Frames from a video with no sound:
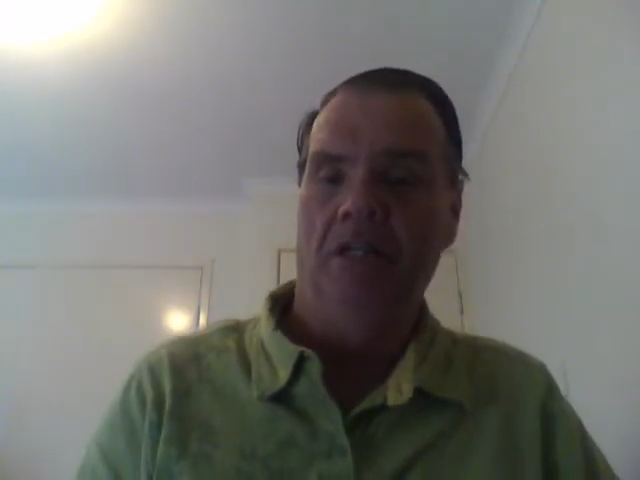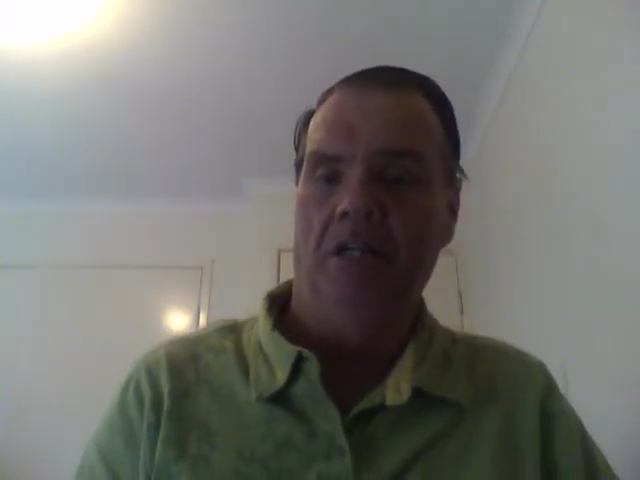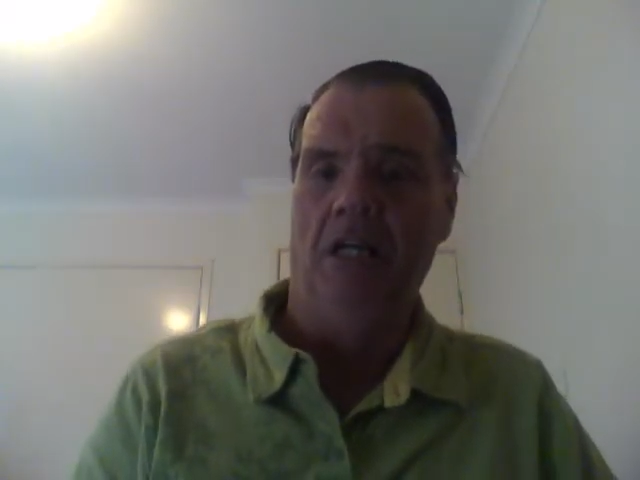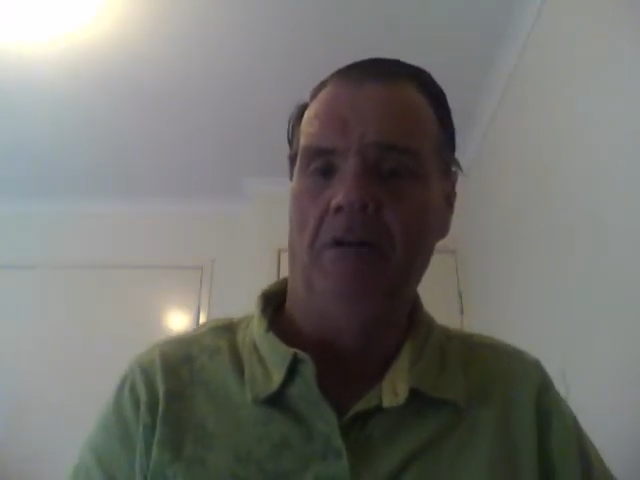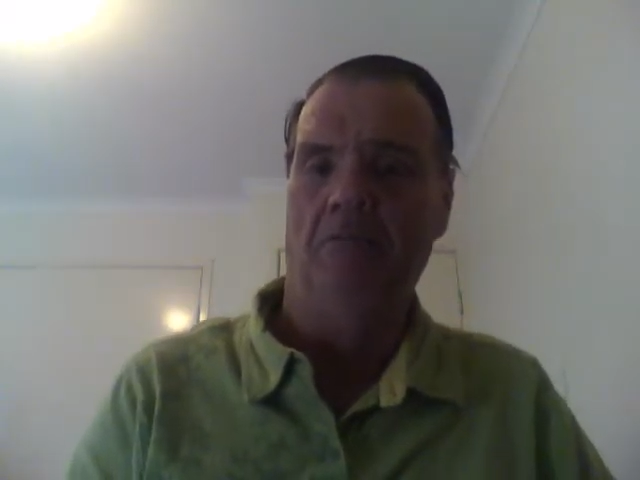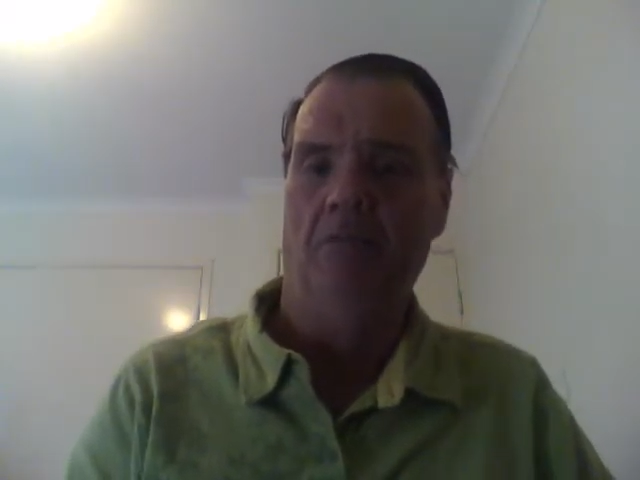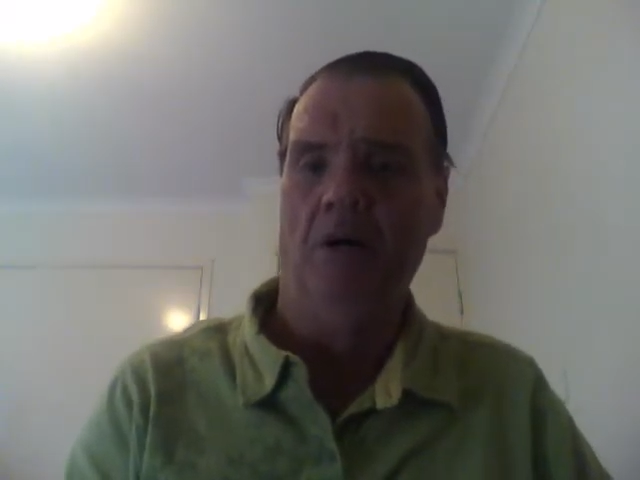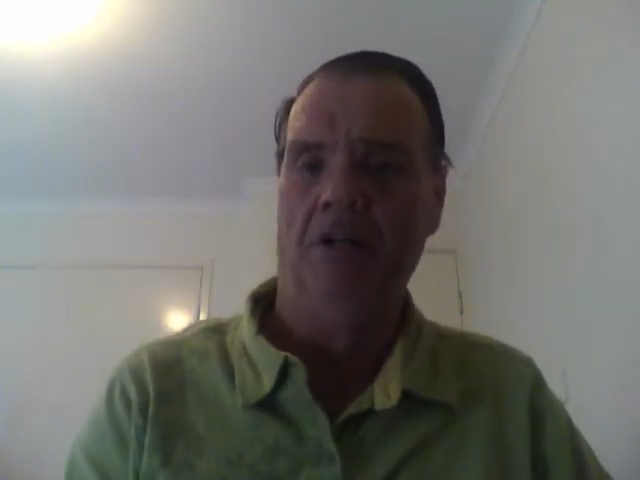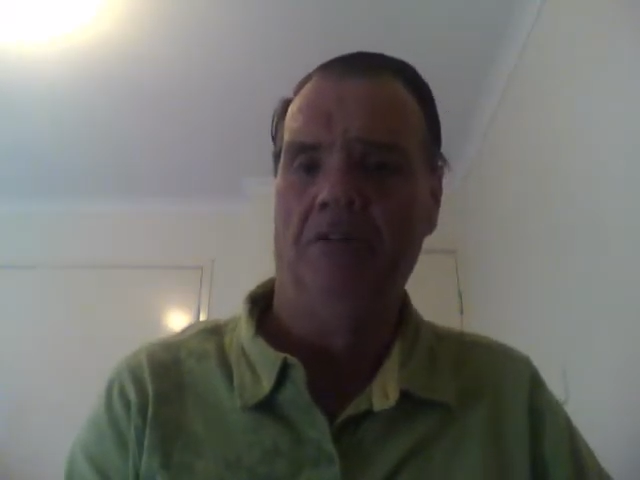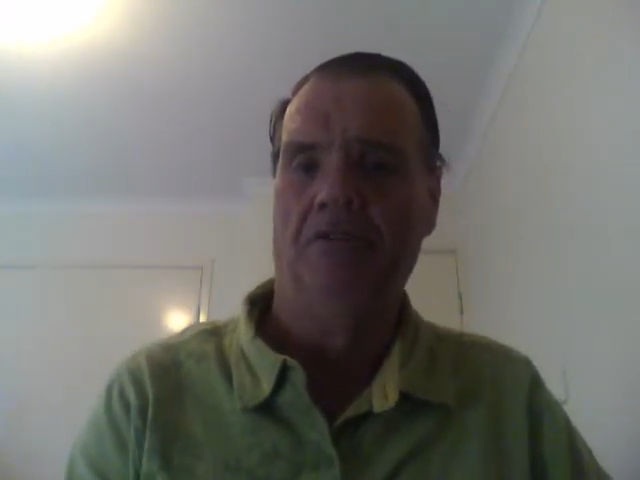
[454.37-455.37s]
and
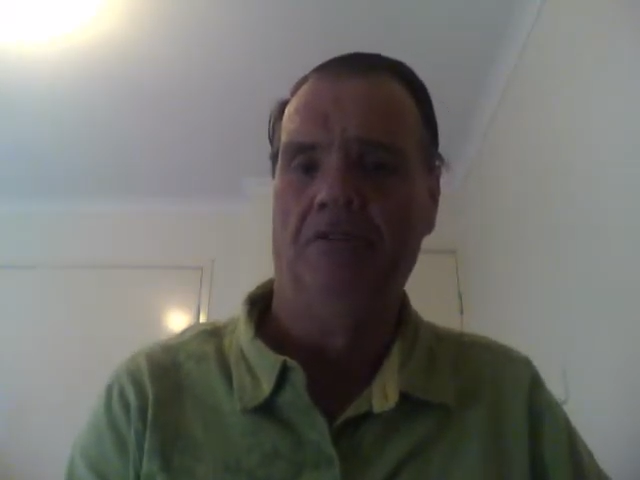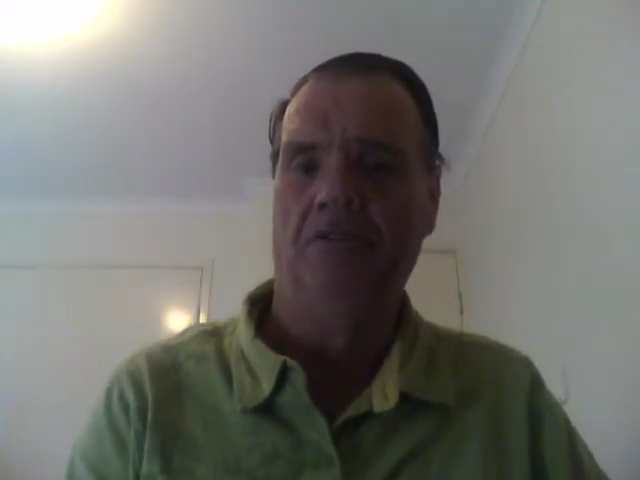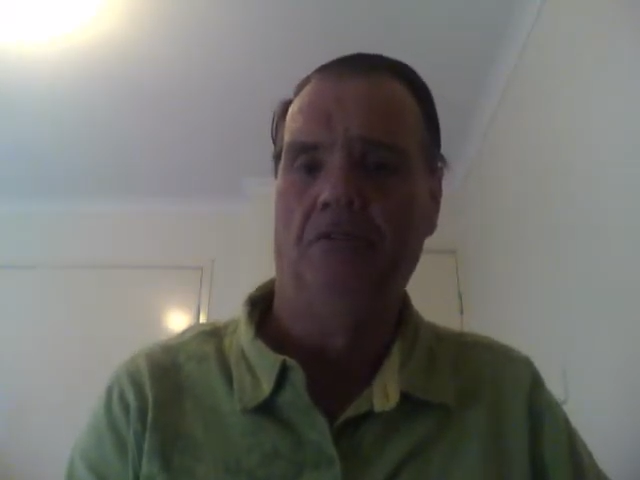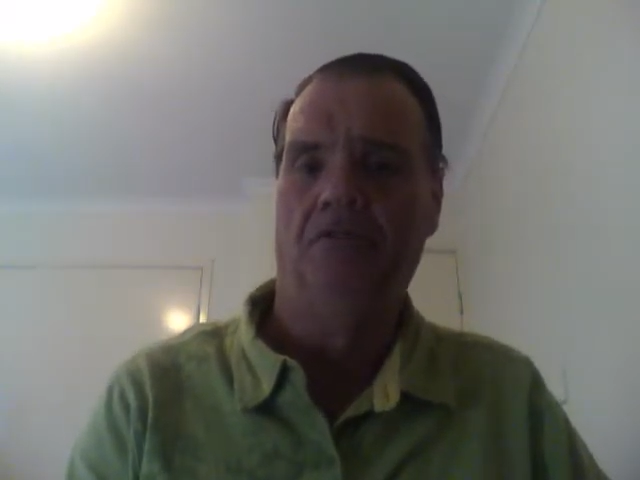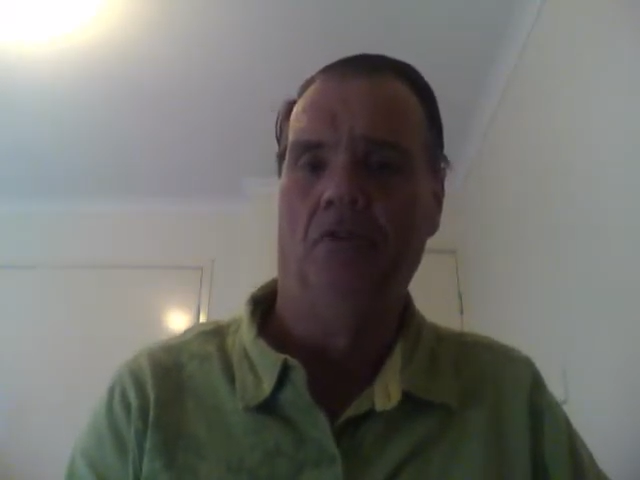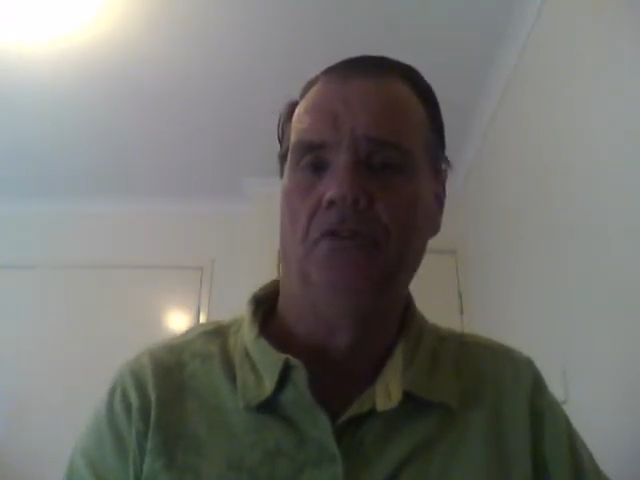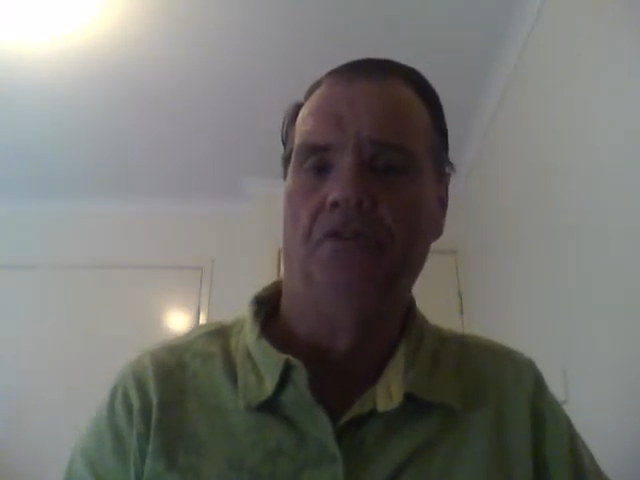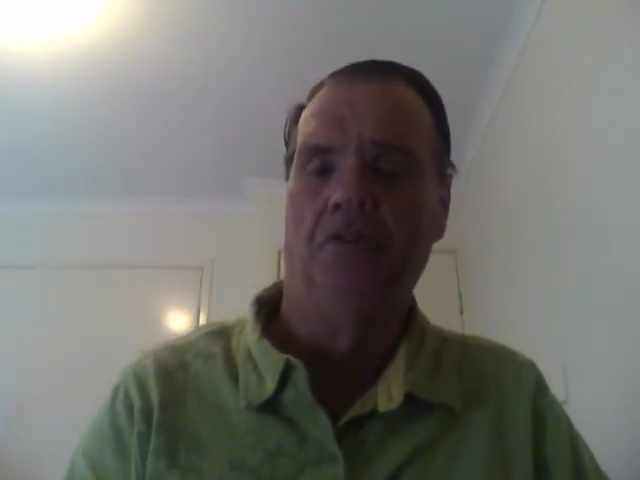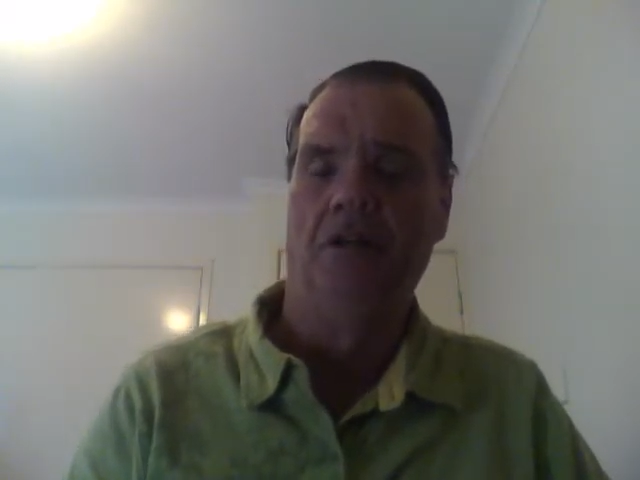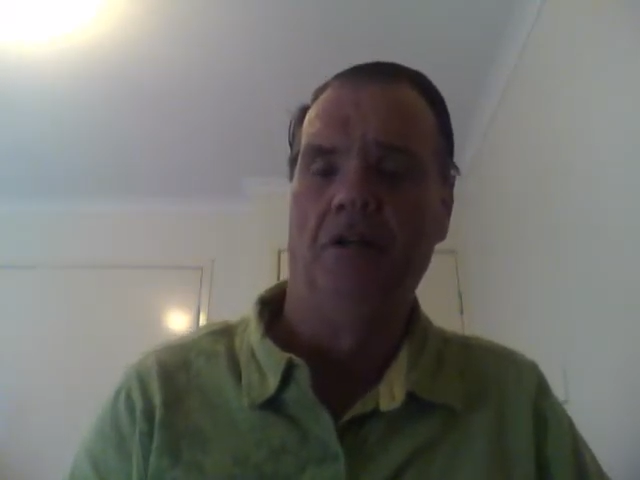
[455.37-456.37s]
one is
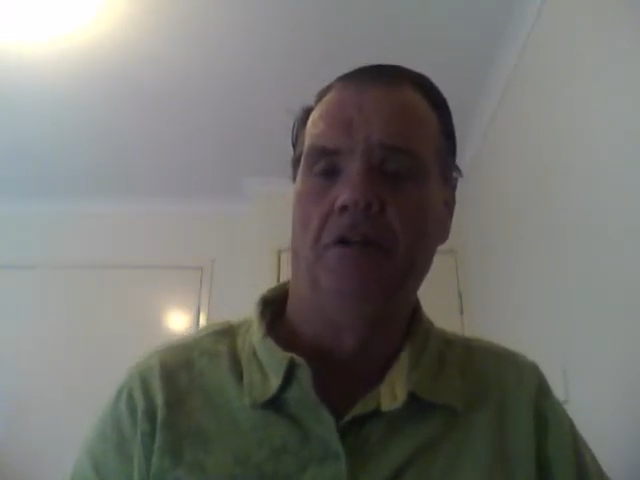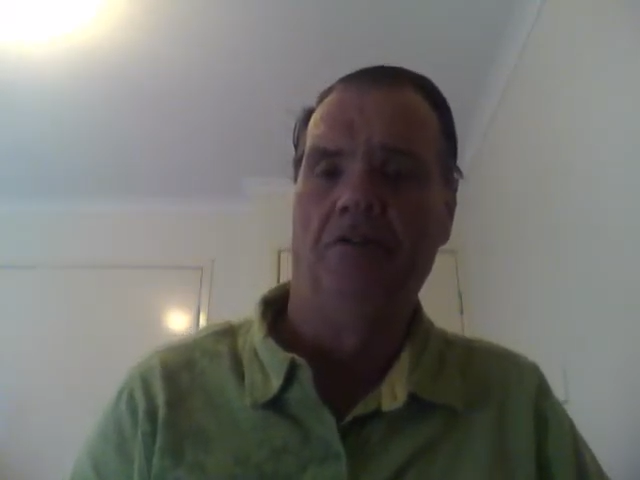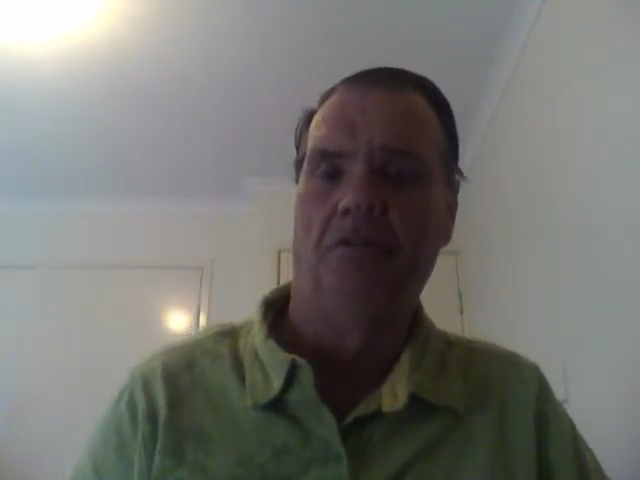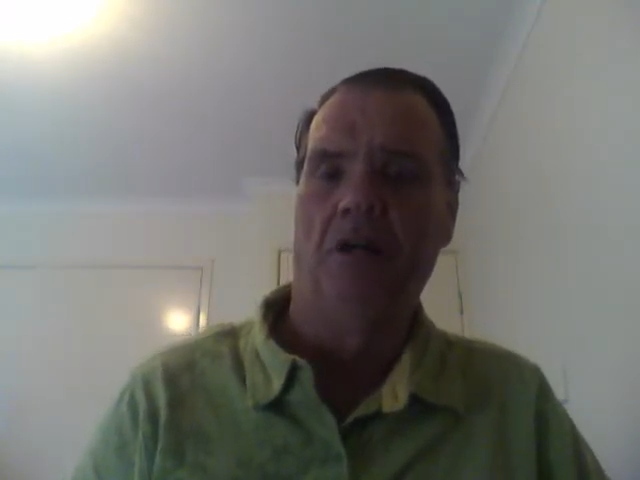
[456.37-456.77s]
forced to